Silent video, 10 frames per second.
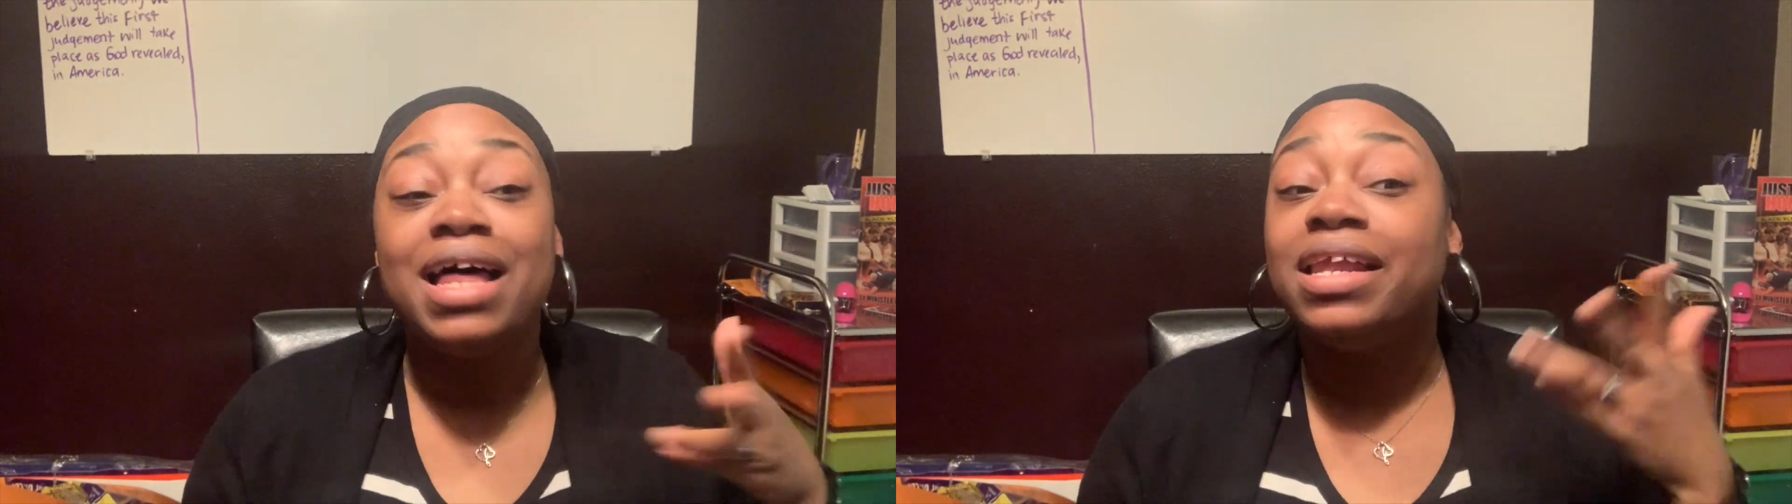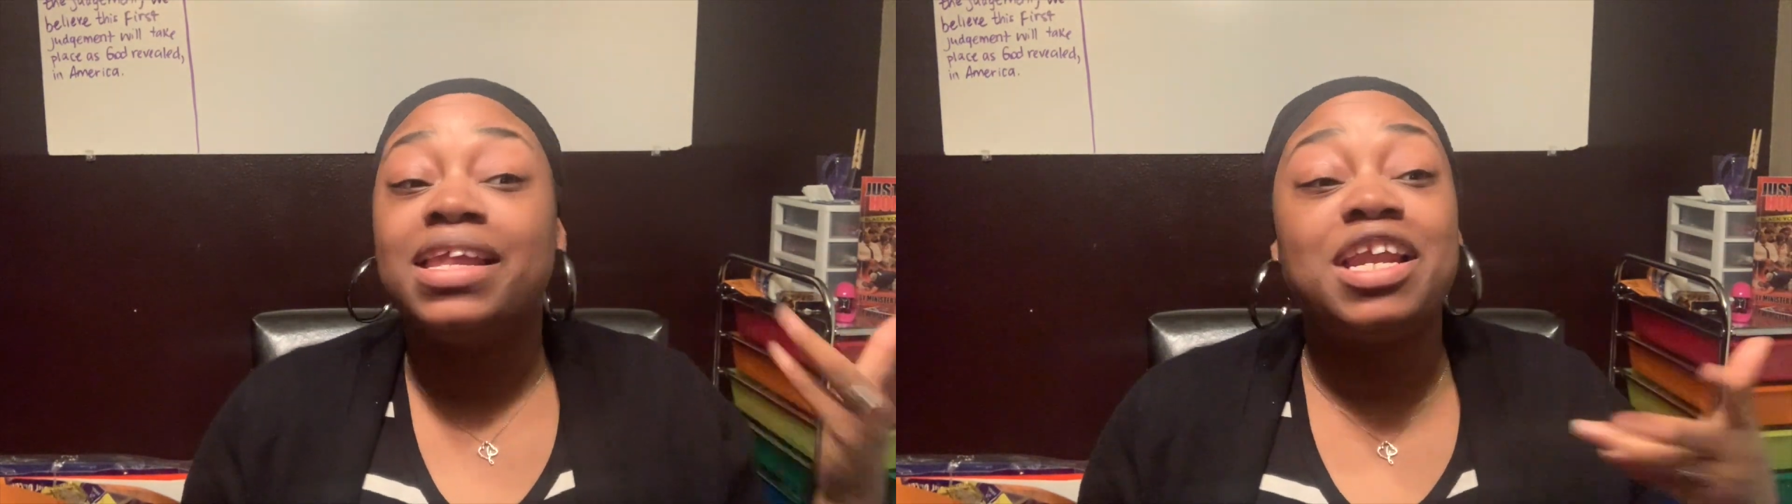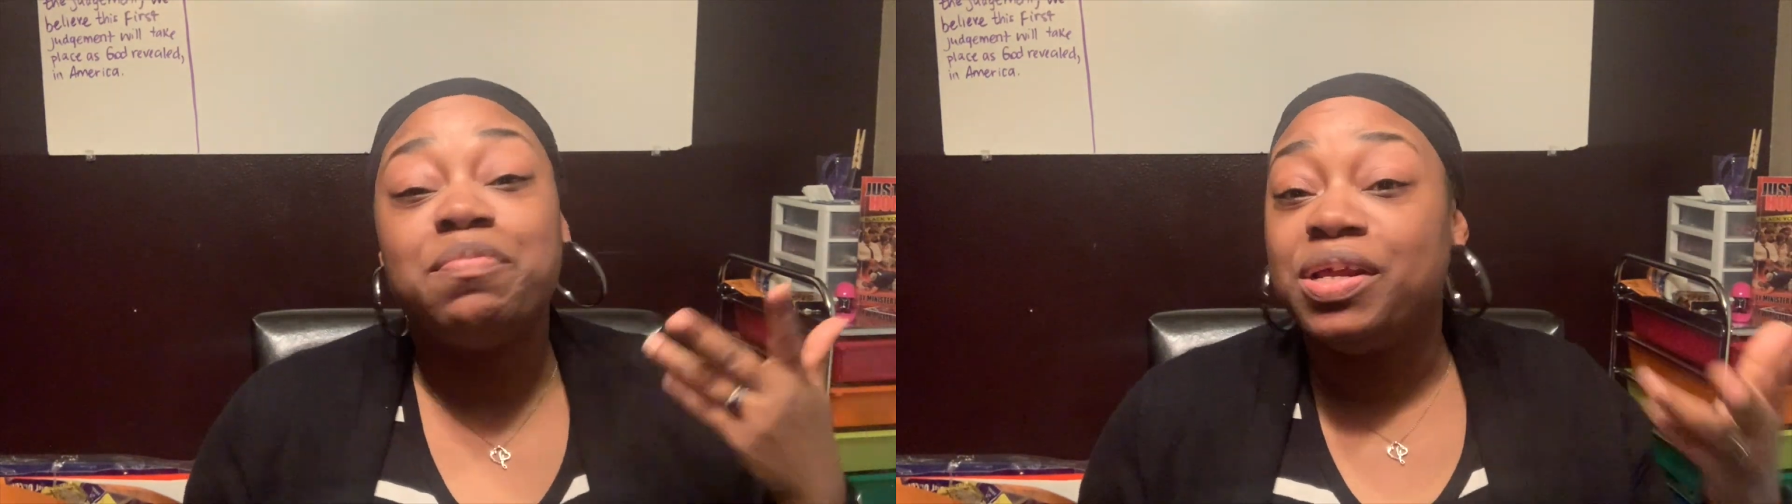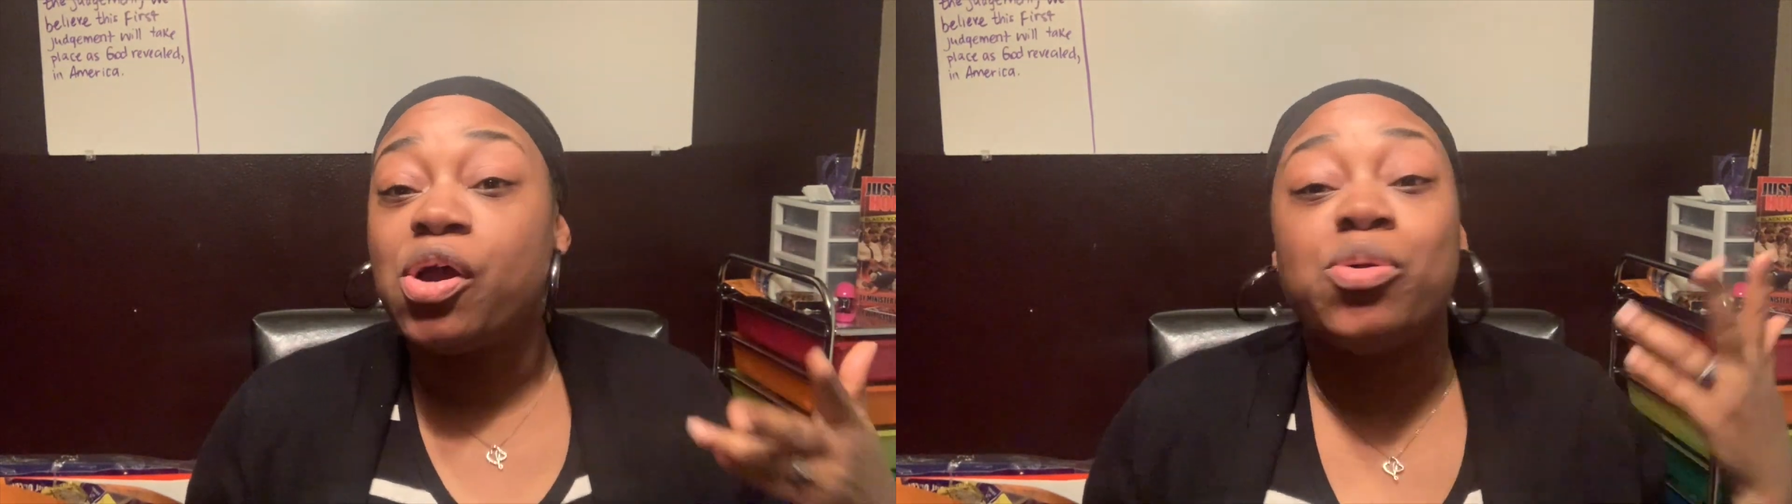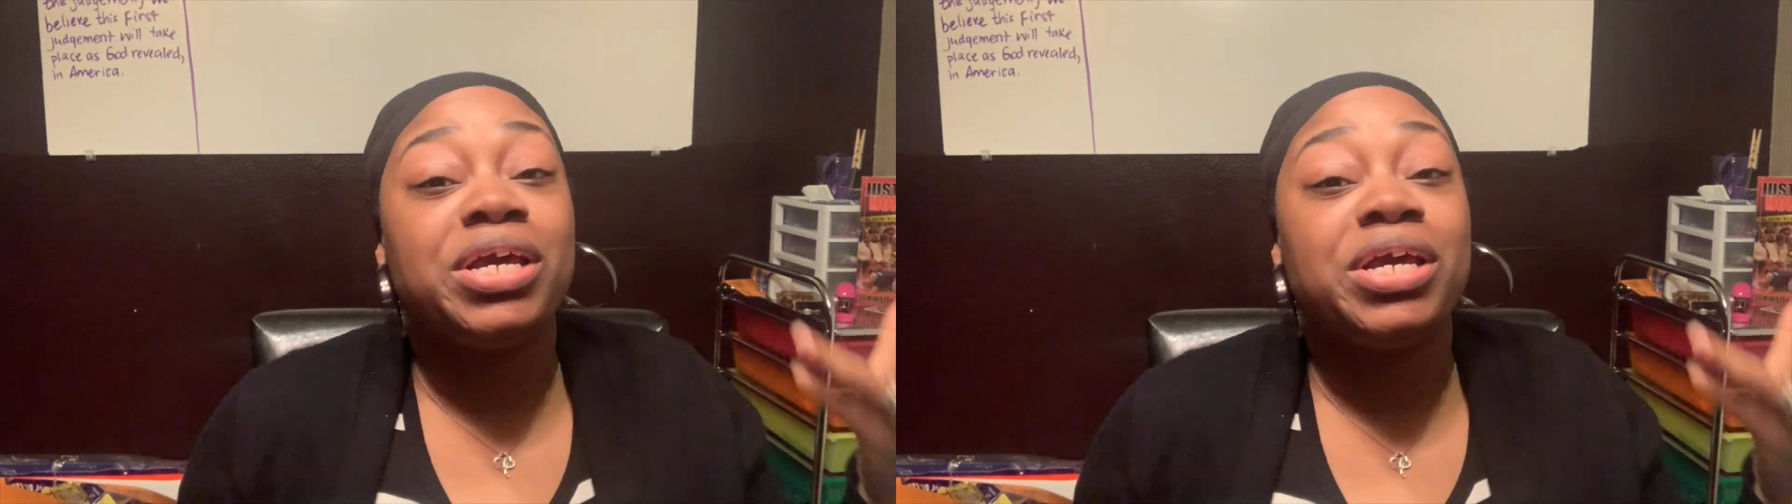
let it be known